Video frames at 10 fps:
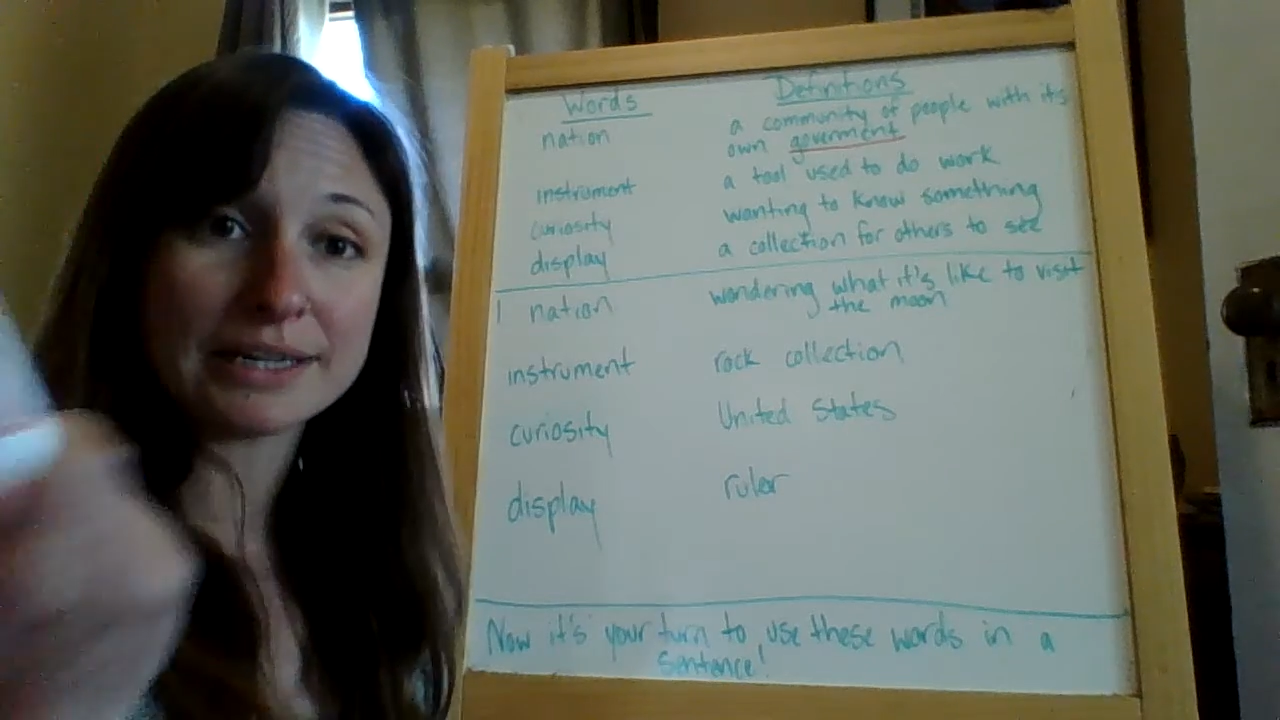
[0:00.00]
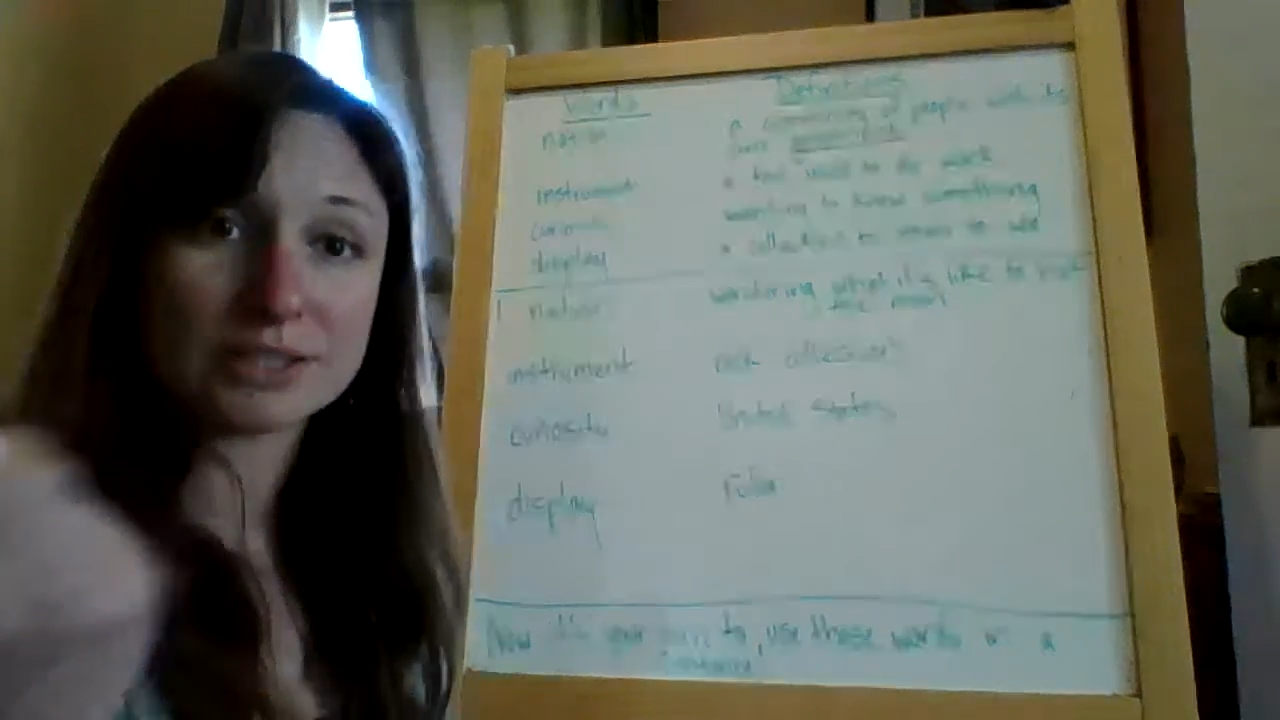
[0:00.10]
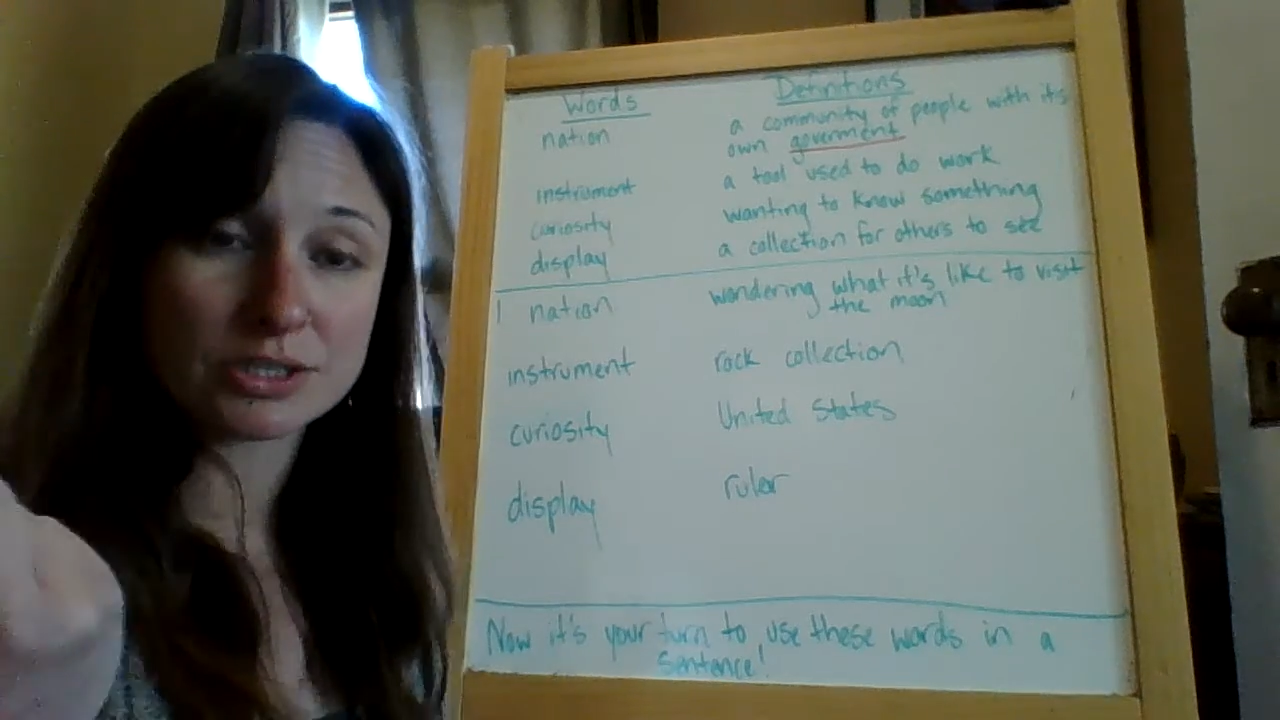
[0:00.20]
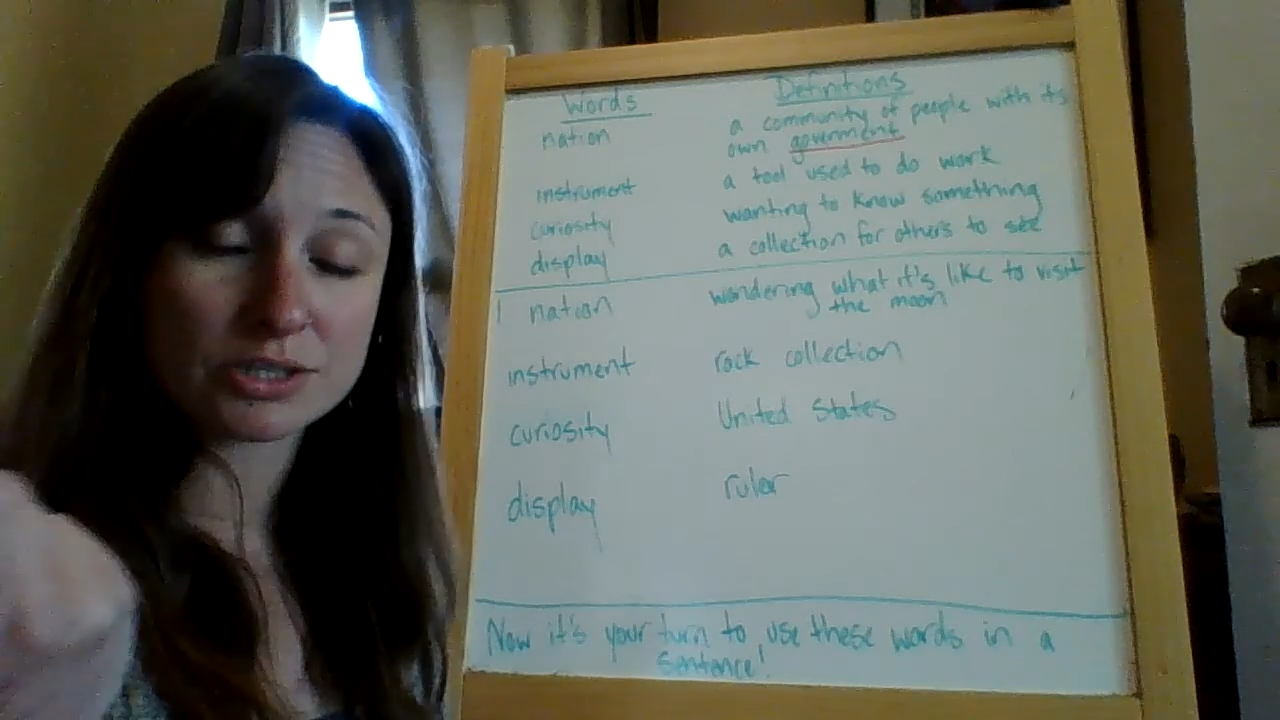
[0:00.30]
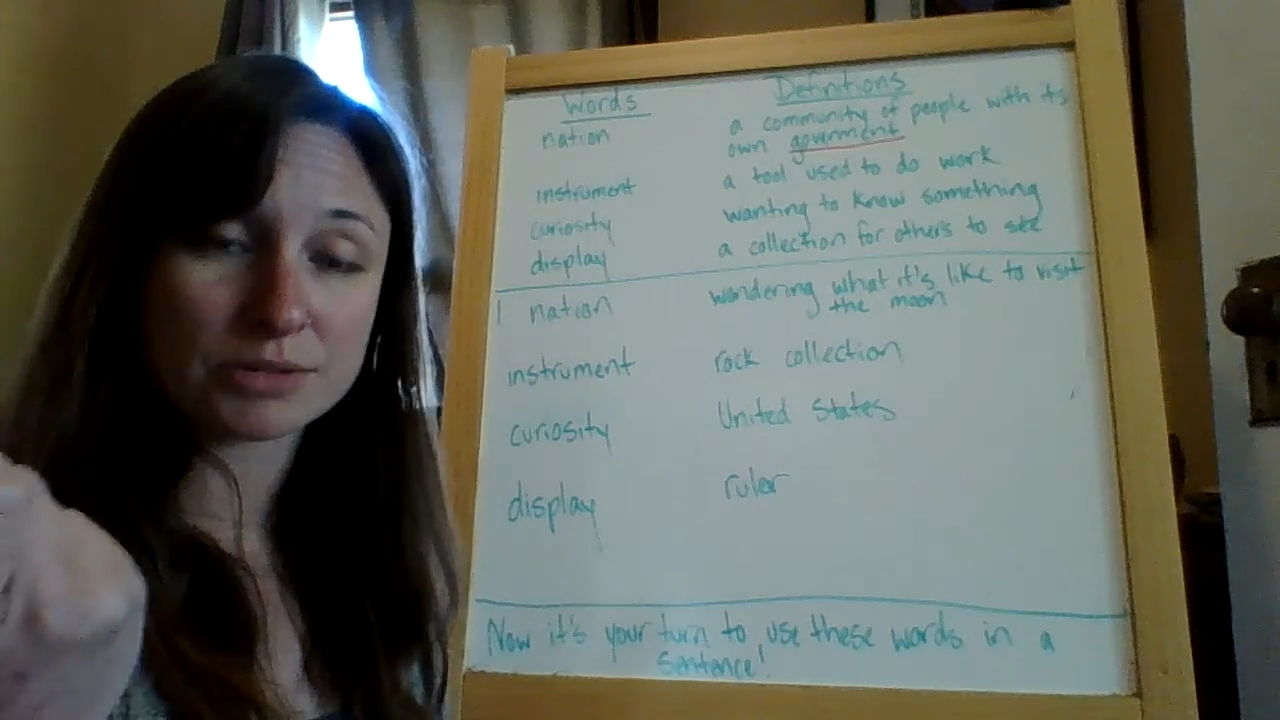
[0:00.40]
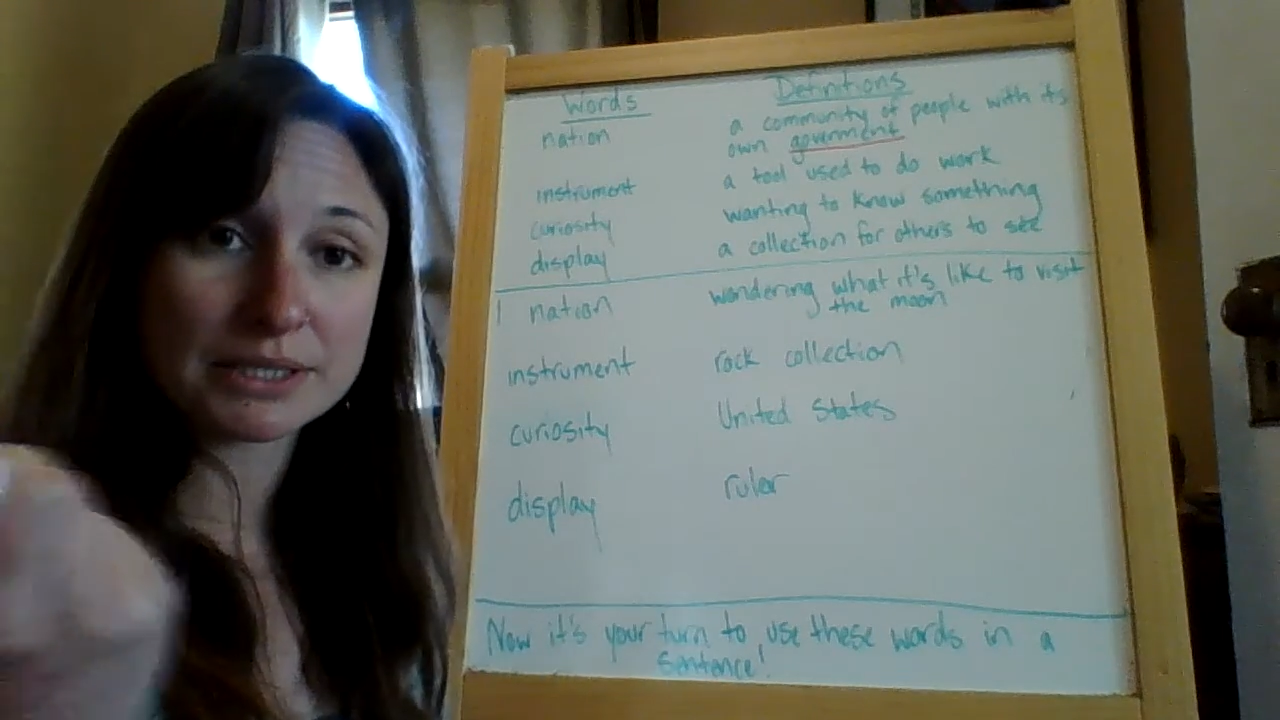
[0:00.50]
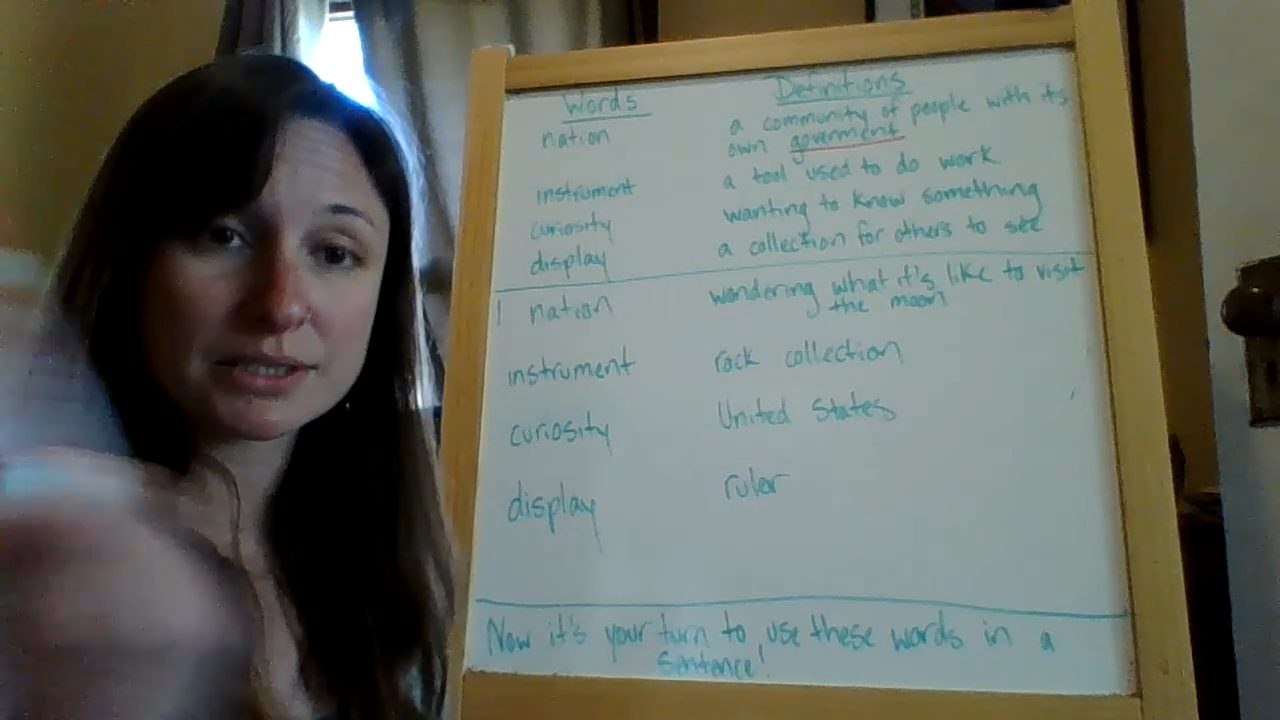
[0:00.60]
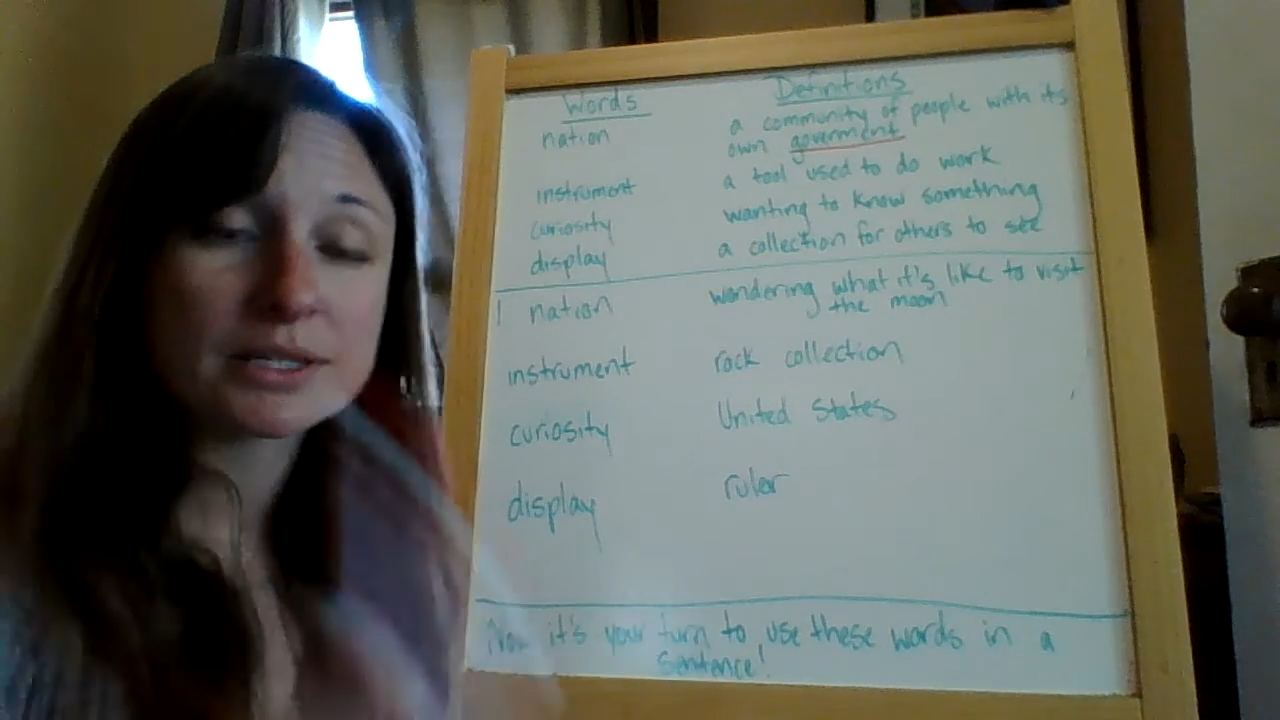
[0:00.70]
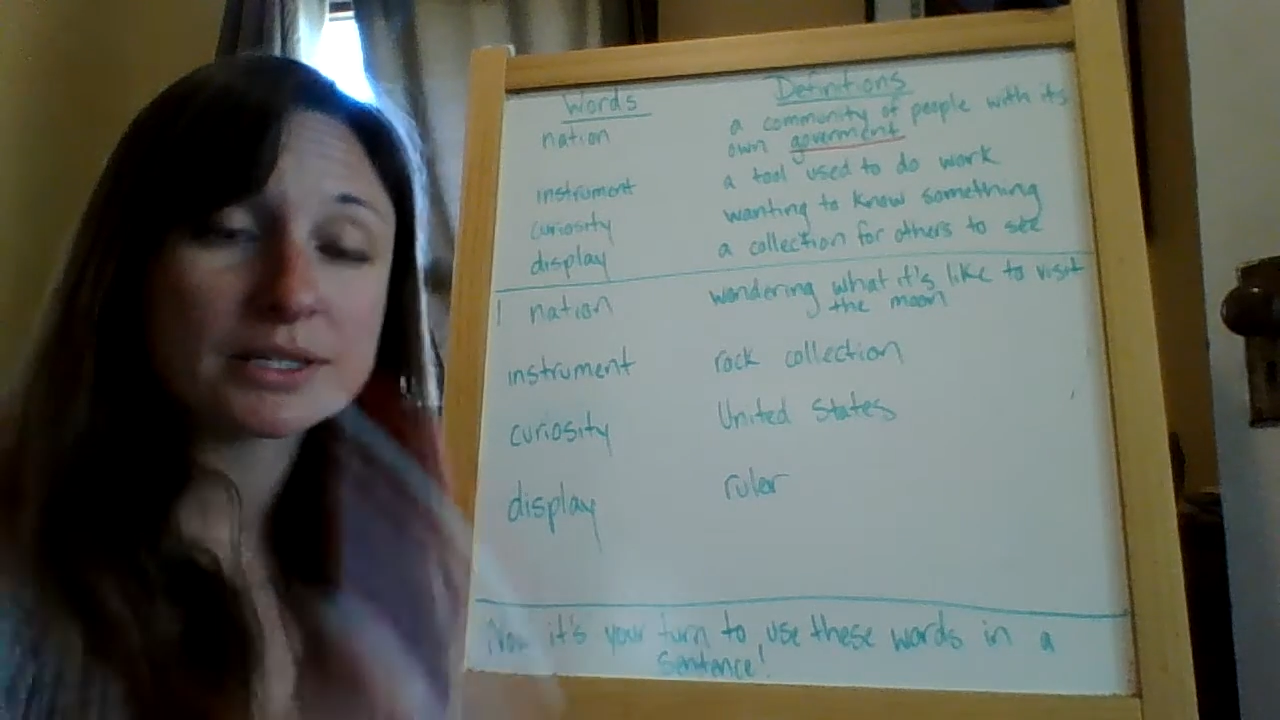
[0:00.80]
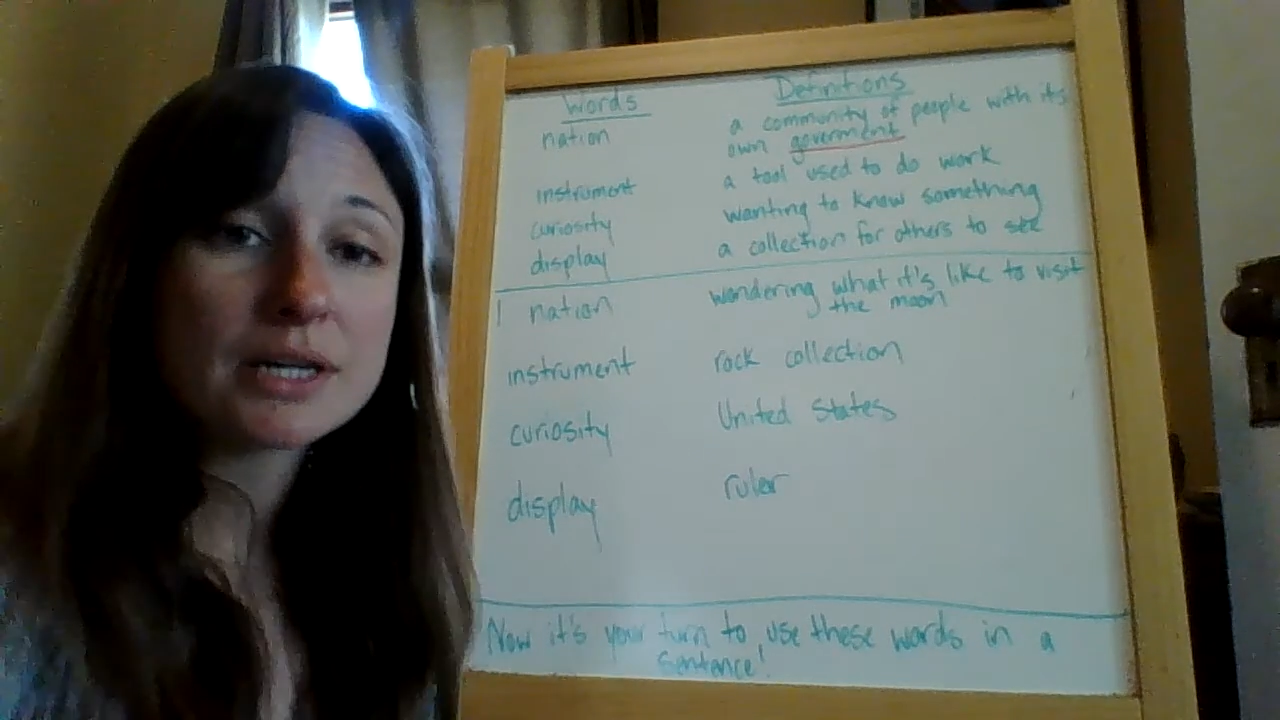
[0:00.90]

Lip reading: instrument.